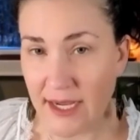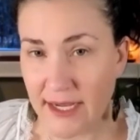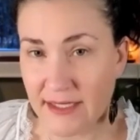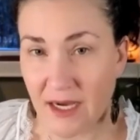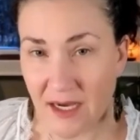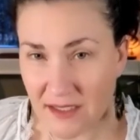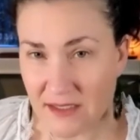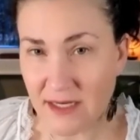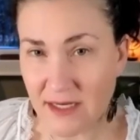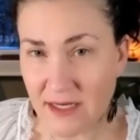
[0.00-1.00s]
I had
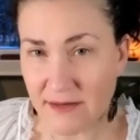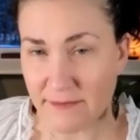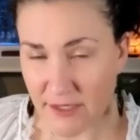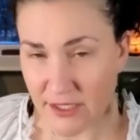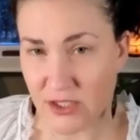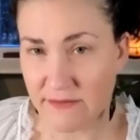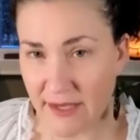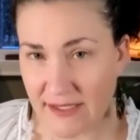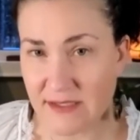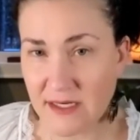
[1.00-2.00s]
hugged a freshly
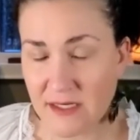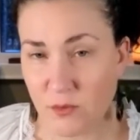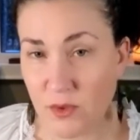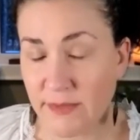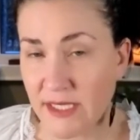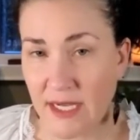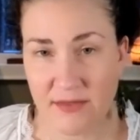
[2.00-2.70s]
vaccinated woman,